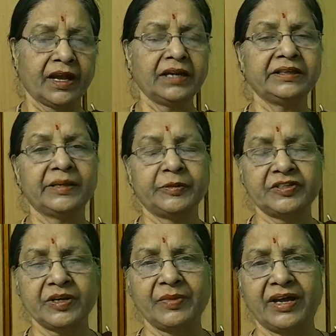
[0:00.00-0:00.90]
And
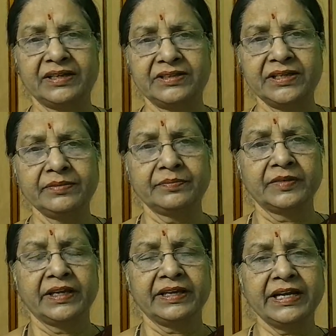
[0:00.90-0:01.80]
epistemology,
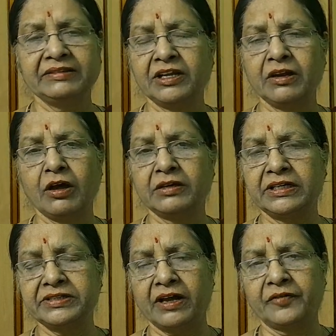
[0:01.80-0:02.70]
get the
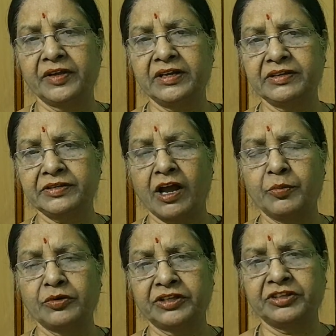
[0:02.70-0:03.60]
knowledge, awareness
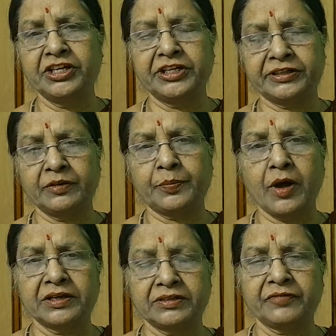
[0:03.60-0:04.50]
about the theoretical
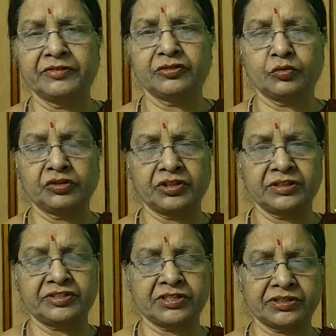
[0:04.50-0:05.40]
part of the
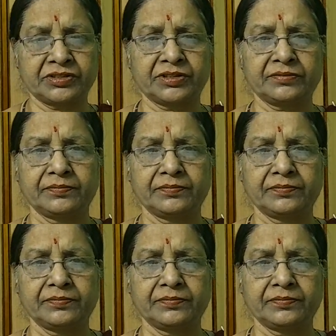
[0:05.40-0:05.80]
social structure.